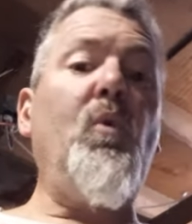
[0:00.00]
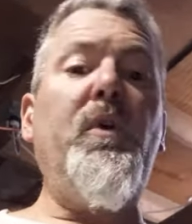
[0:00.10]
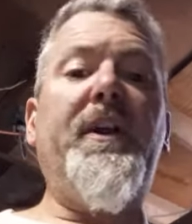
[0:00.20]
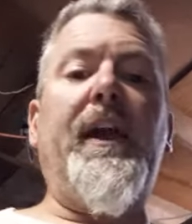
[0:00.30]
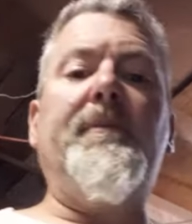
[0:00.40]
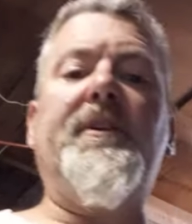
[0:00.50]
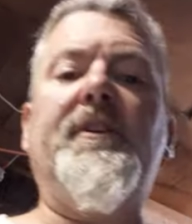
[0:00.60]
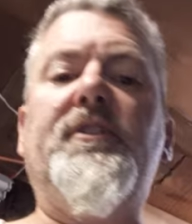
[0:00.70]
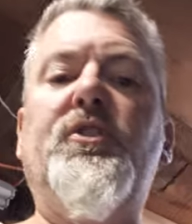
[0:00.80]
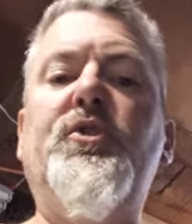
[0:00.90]
we came to
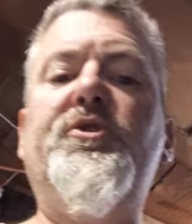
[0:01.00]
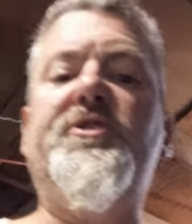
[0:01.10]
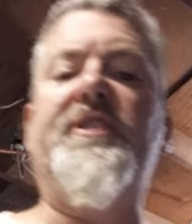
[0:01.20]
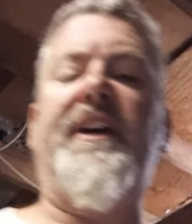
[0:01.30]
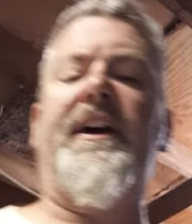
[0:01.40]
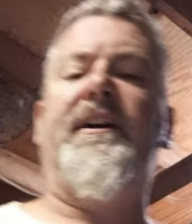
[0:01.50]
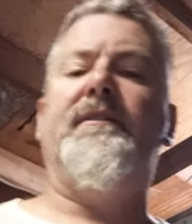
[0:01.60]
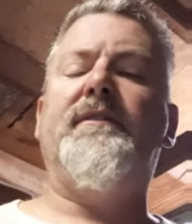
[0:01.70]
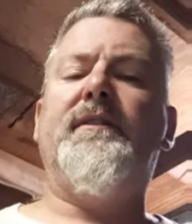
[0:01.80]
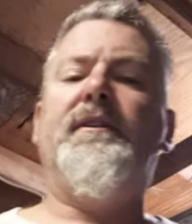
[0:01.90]
conclusion that
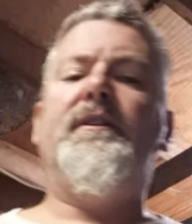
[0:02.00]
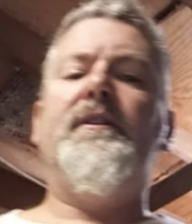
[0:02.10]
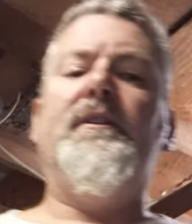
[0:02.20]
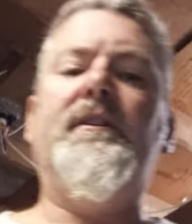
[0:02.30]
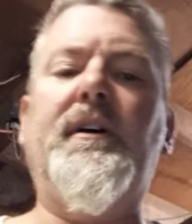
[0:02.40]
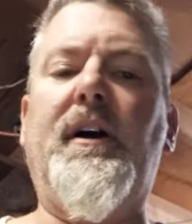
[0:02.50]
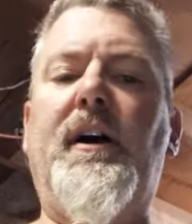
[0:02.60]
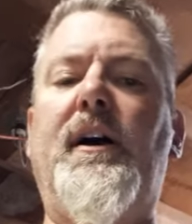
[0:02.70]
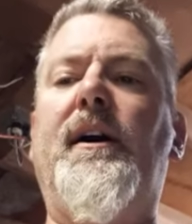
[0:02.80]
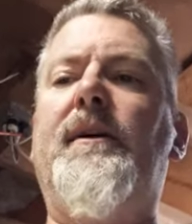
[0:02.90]

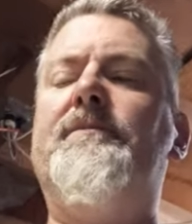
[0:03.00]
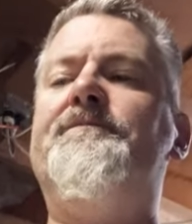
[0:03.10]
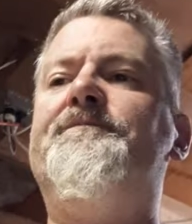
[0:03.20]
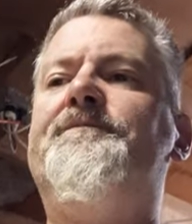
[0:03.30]
um,